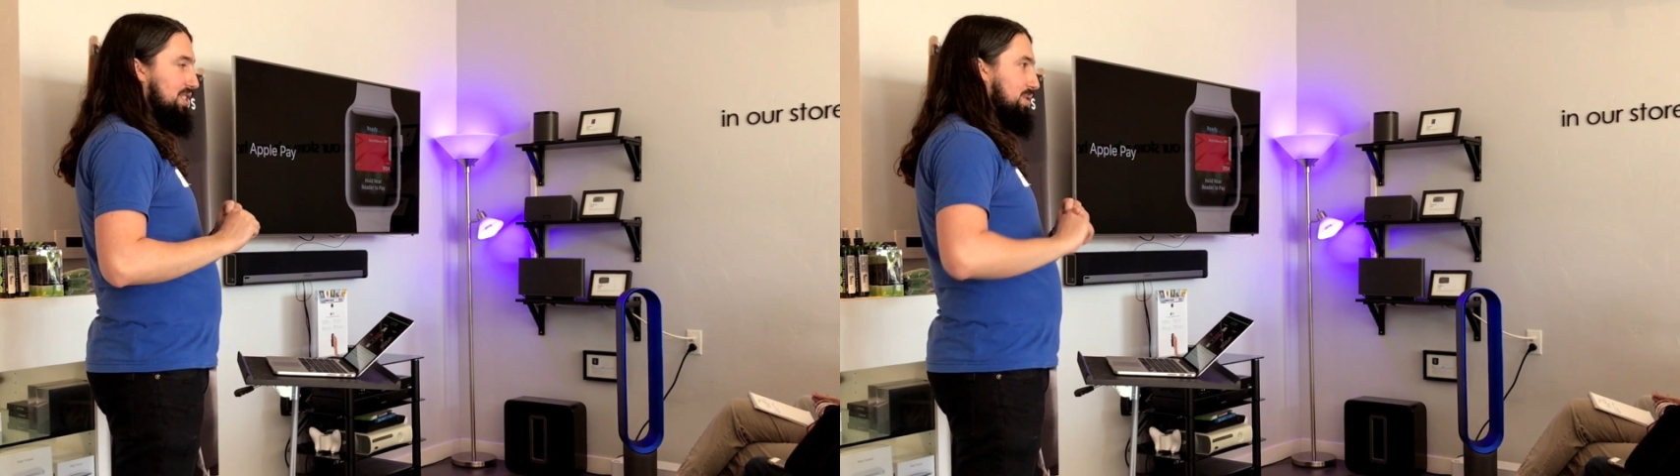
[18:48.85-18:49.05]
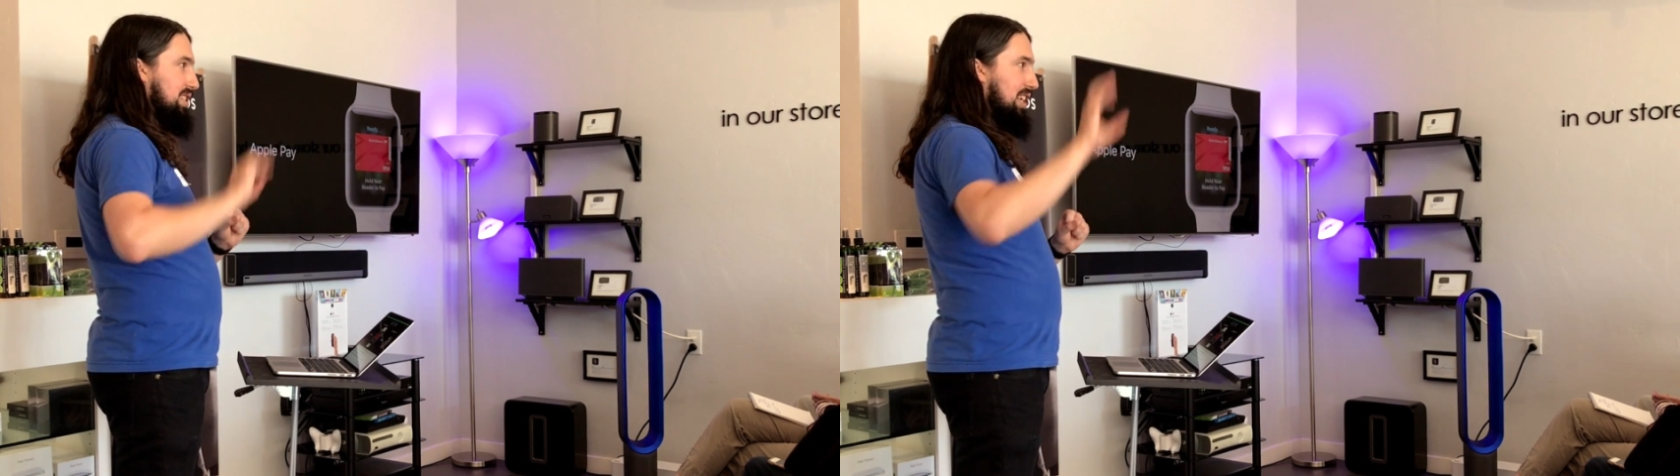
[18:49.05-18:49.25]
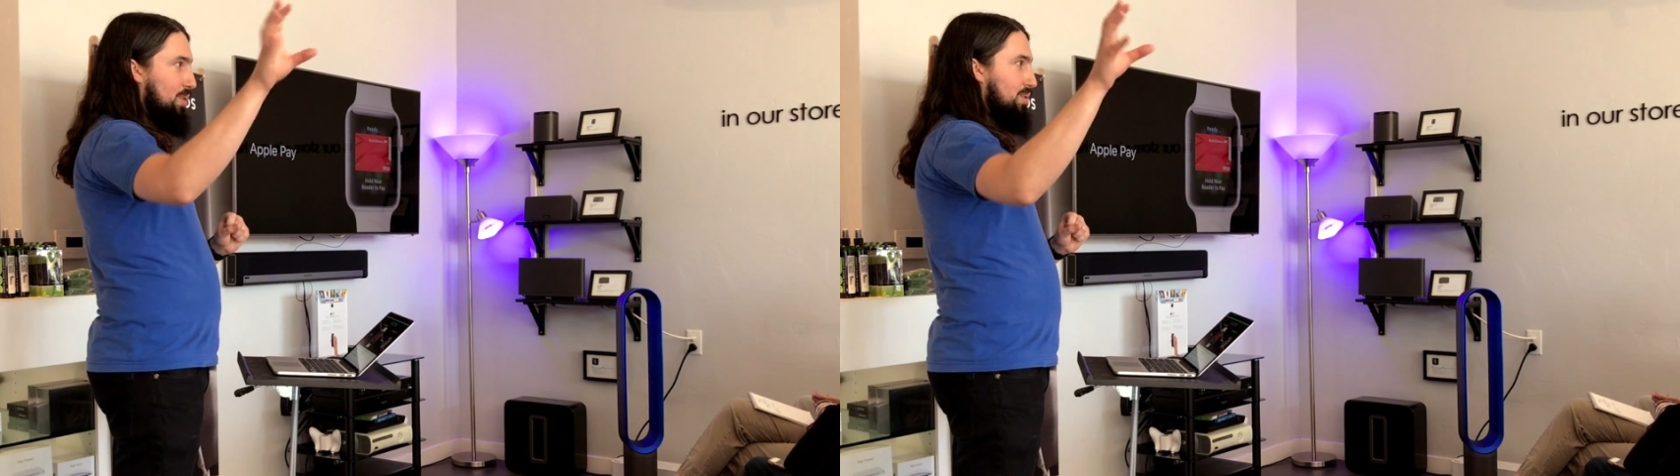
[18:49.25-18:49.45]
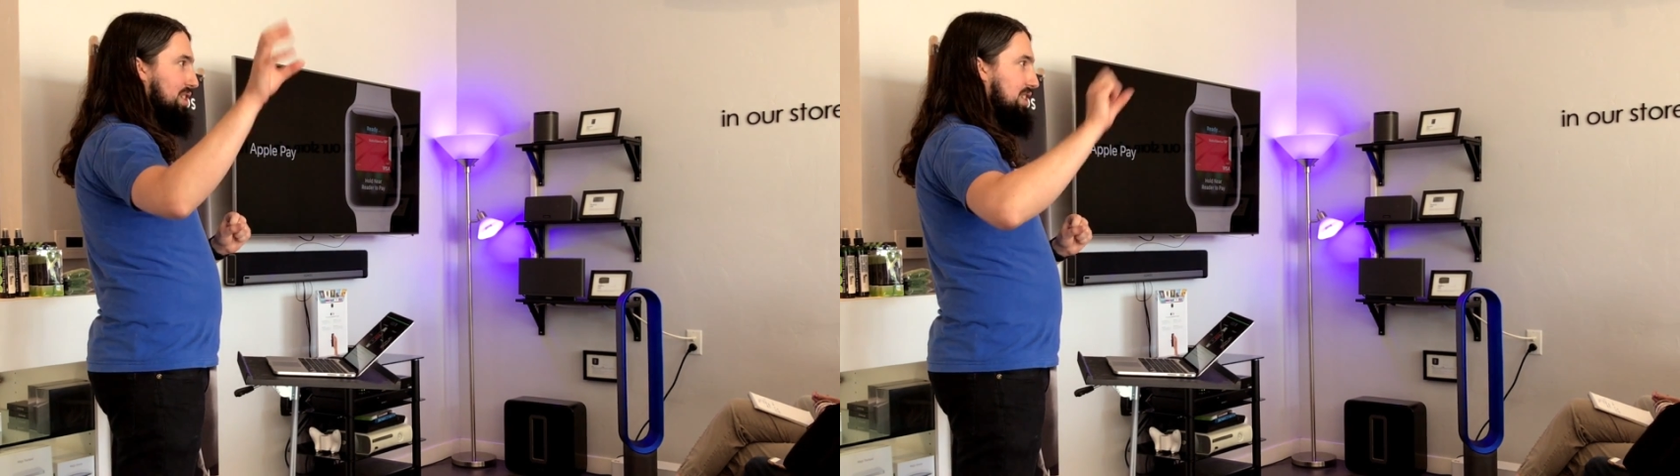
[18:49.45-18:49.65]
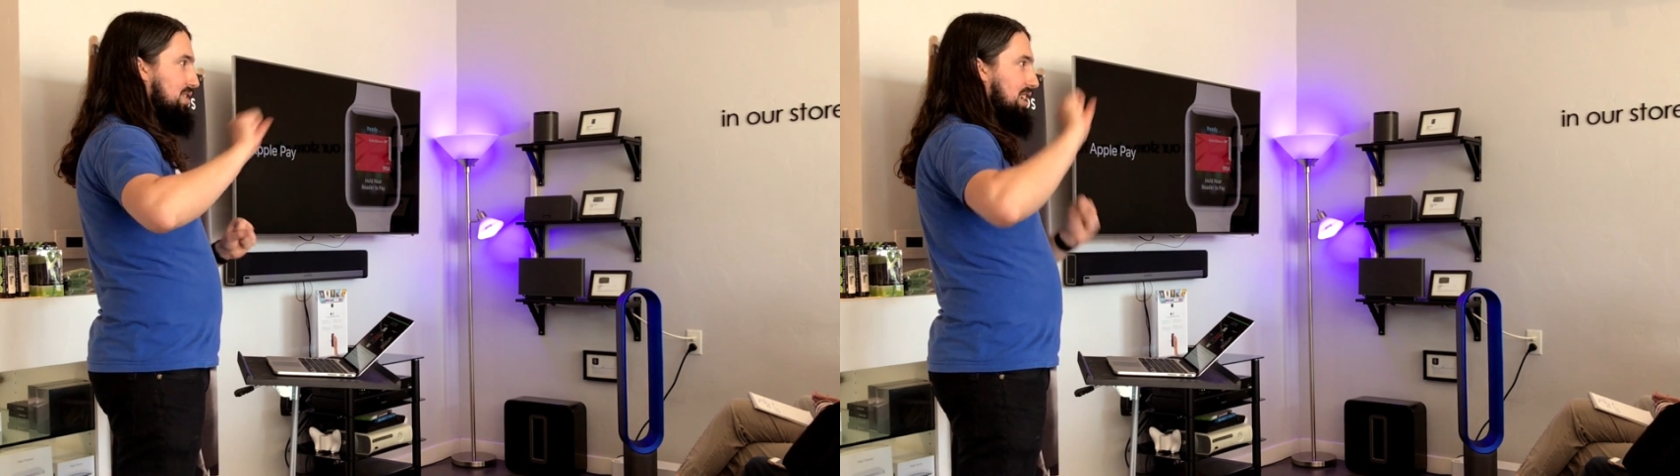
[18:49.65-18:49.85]
you know, a data
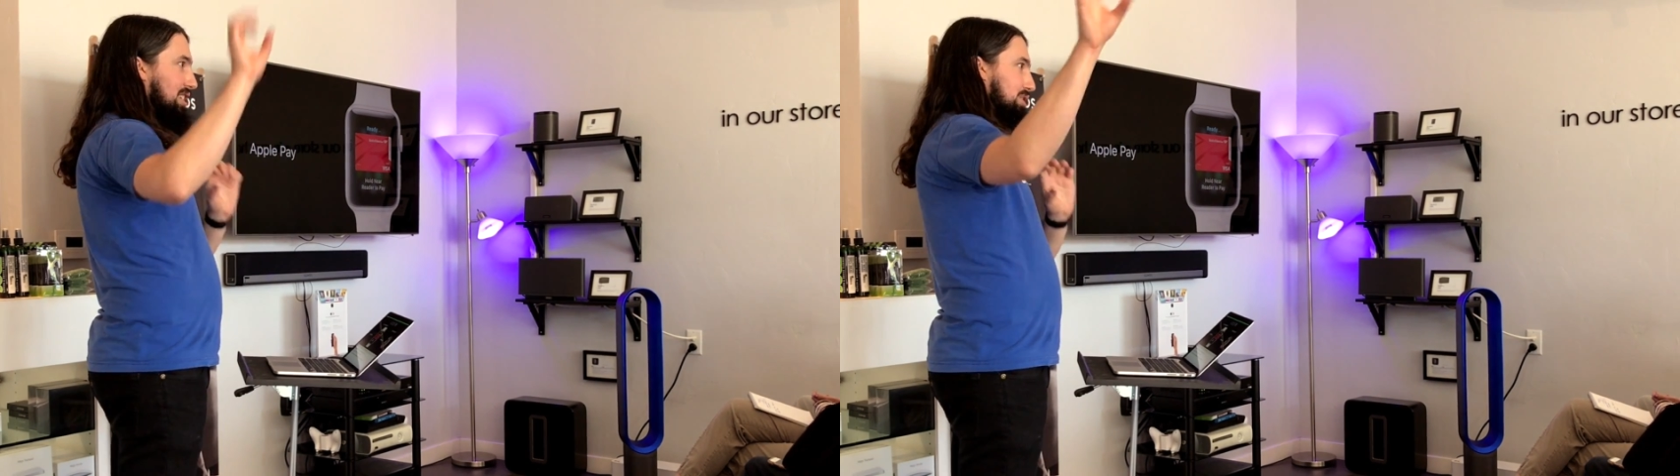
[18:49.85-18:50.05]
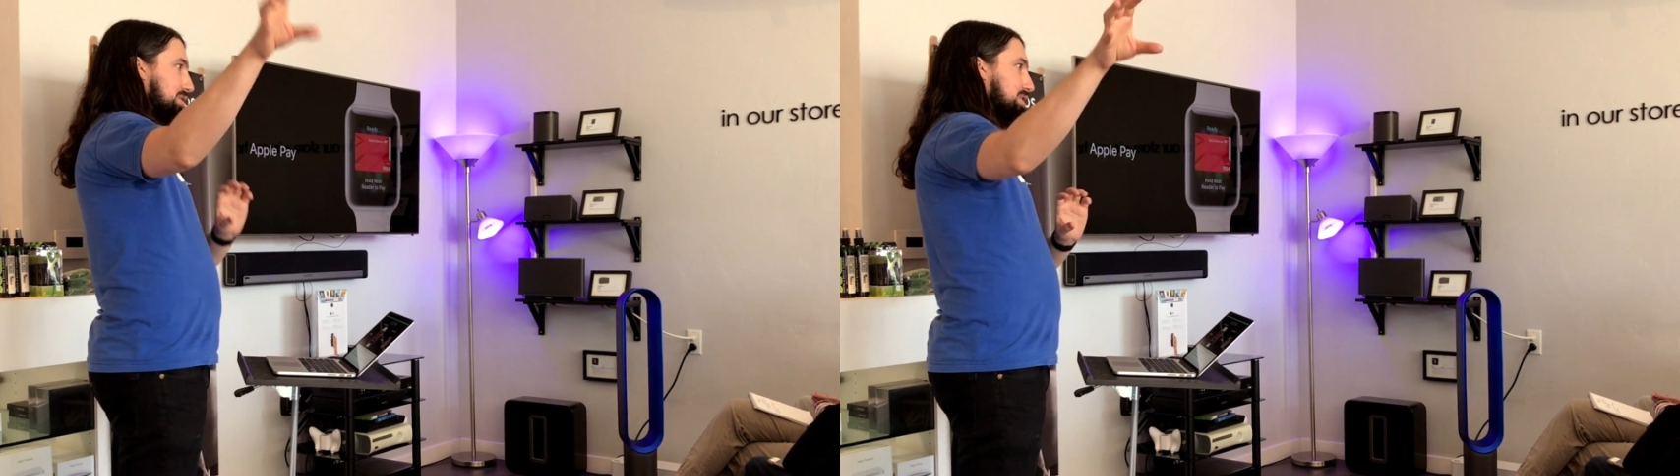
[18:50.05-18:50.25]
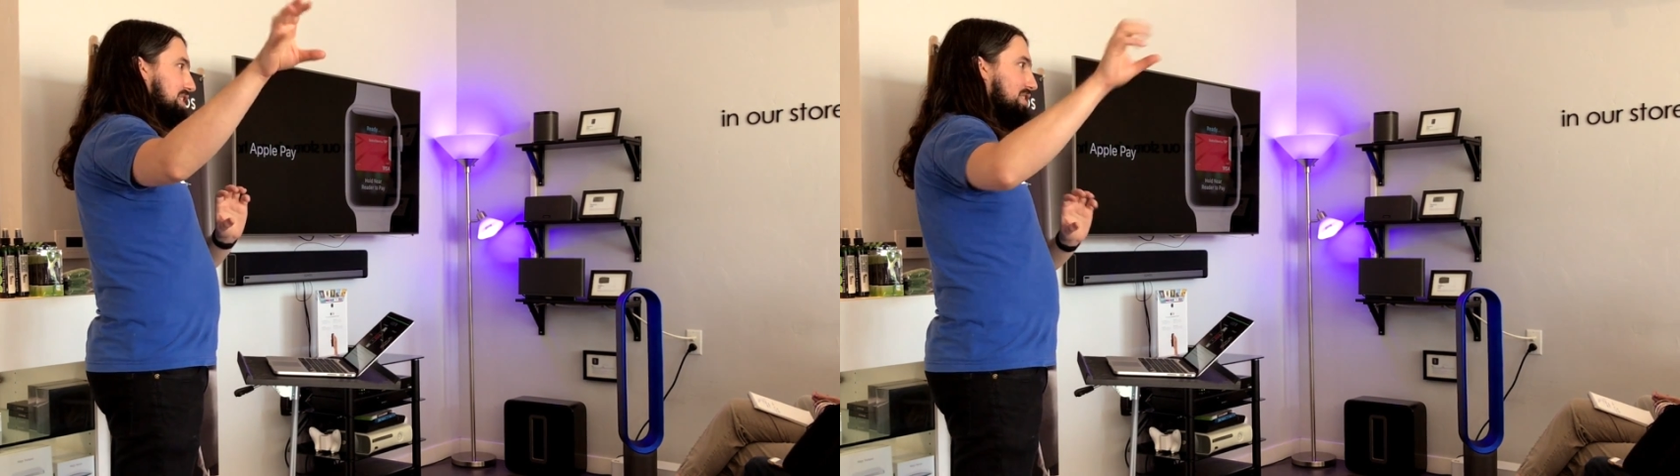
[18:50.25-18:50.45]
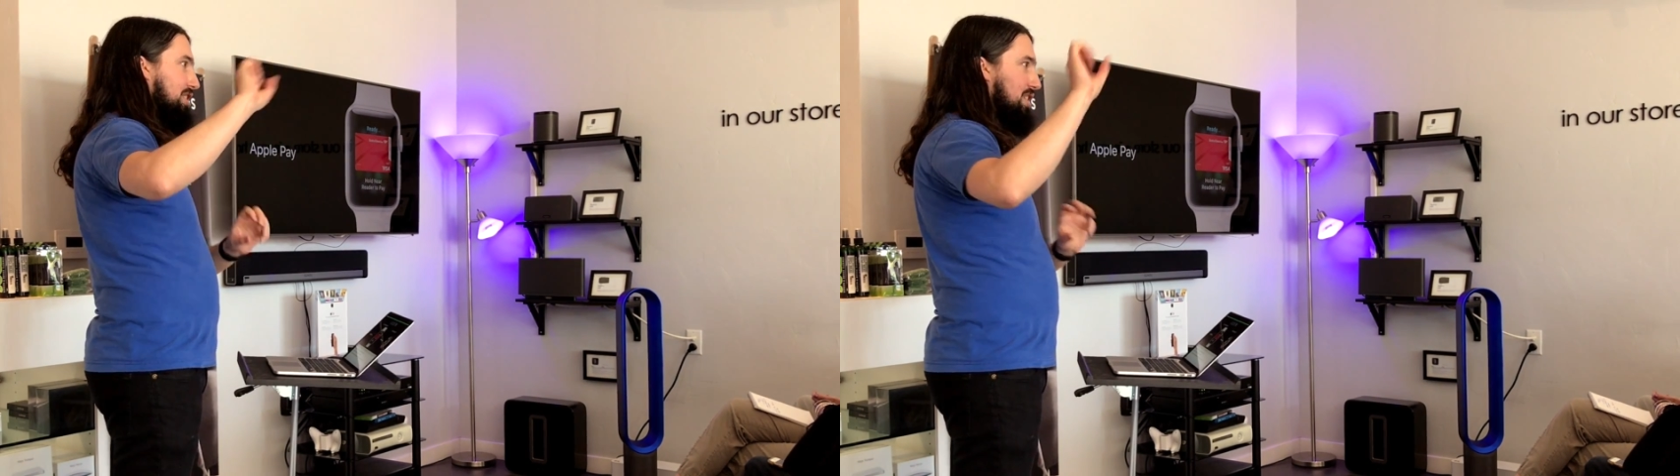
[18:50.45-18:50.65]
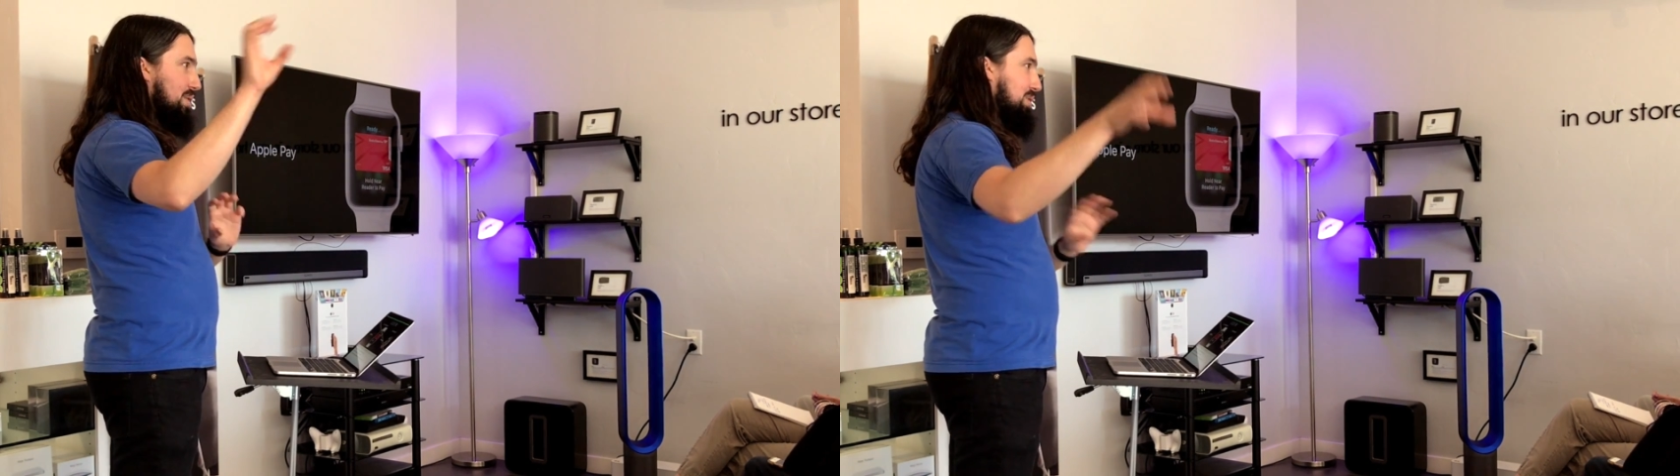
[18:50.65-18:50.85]
breach, getting your credit
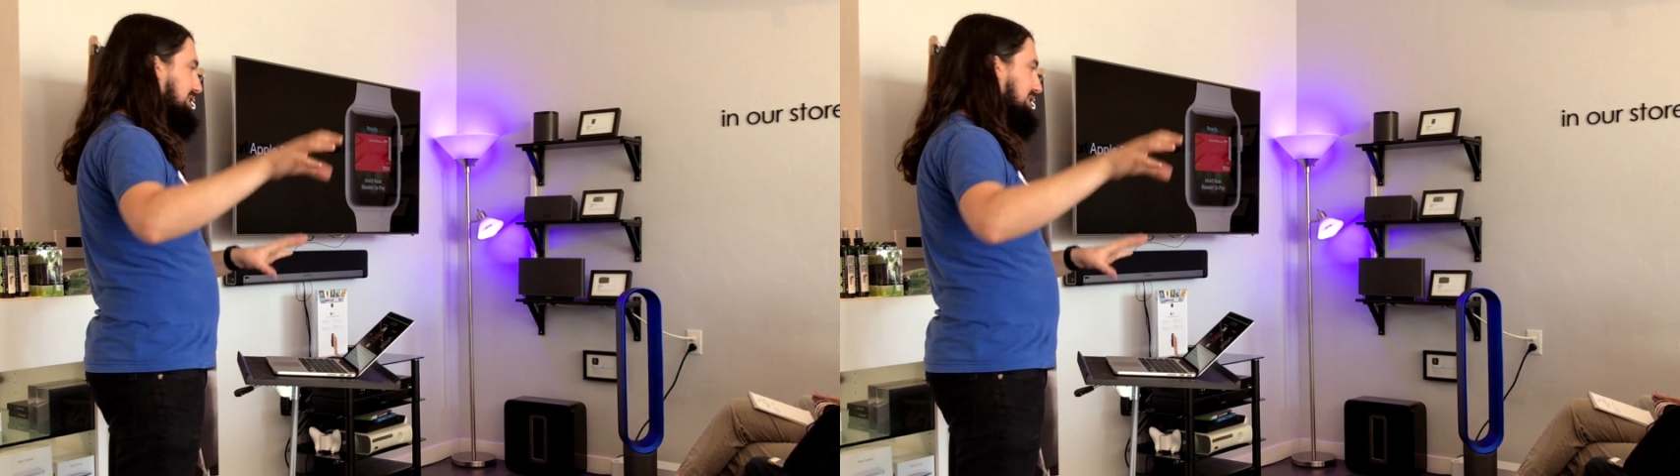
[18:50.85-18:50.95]
card number,